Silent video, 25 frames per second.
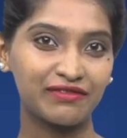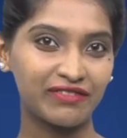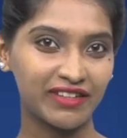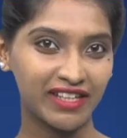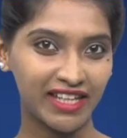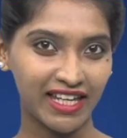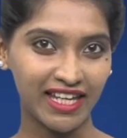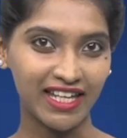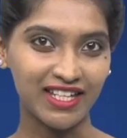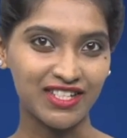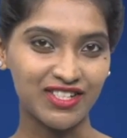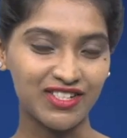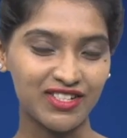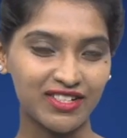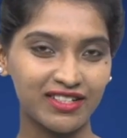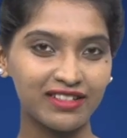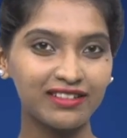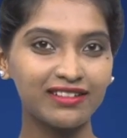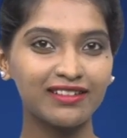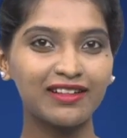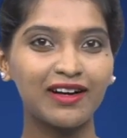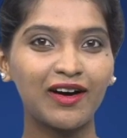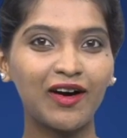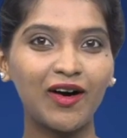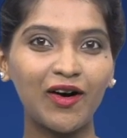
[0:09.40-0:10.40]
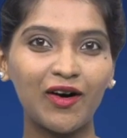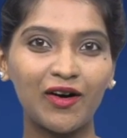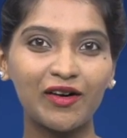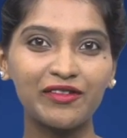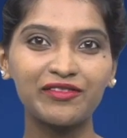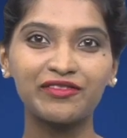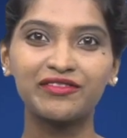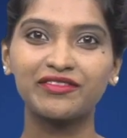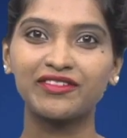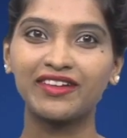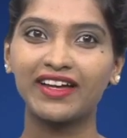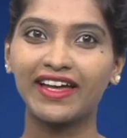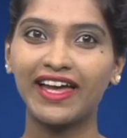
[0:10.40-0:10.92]
classification
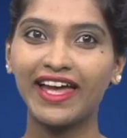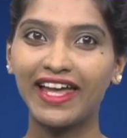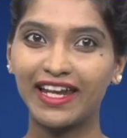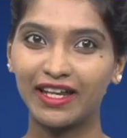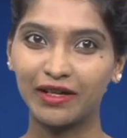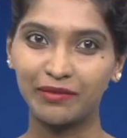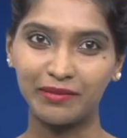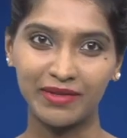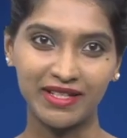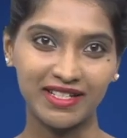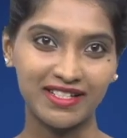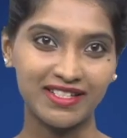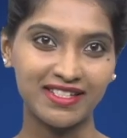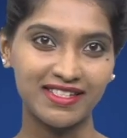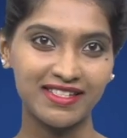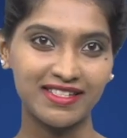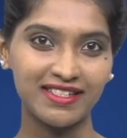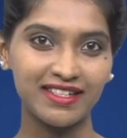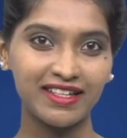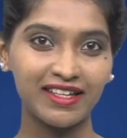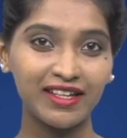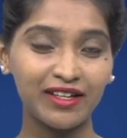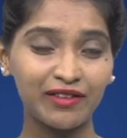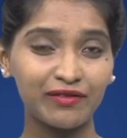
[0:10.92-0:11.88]
of elements.